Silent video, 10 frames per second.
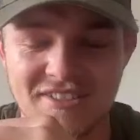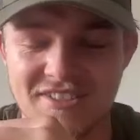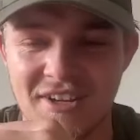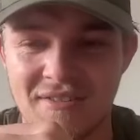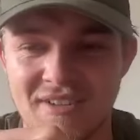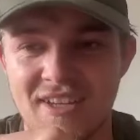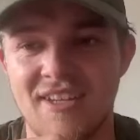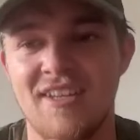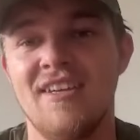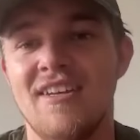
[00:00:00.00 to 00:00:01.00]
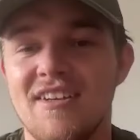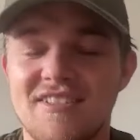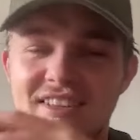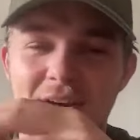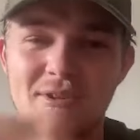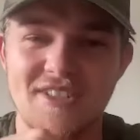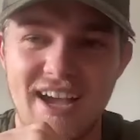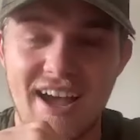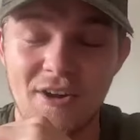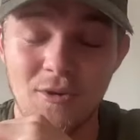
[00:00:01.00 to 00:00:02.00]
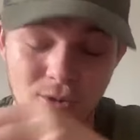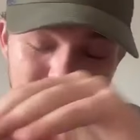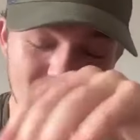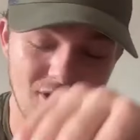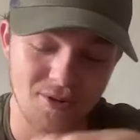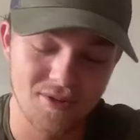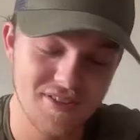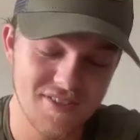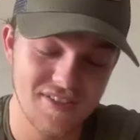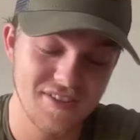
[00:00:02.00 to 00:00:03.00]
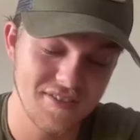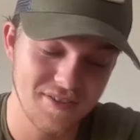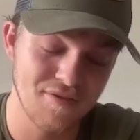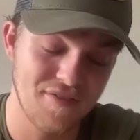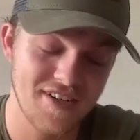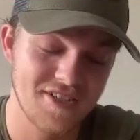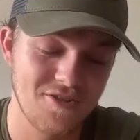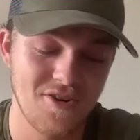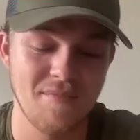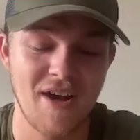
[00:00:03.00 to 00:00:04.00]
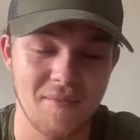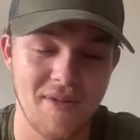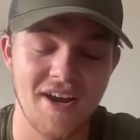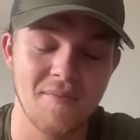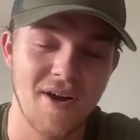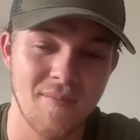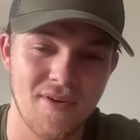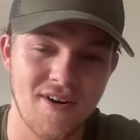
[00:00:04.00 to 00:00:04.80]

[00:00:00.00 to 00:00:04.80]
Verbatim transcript: and stuff. So there was that, and also the funny story about the Mad About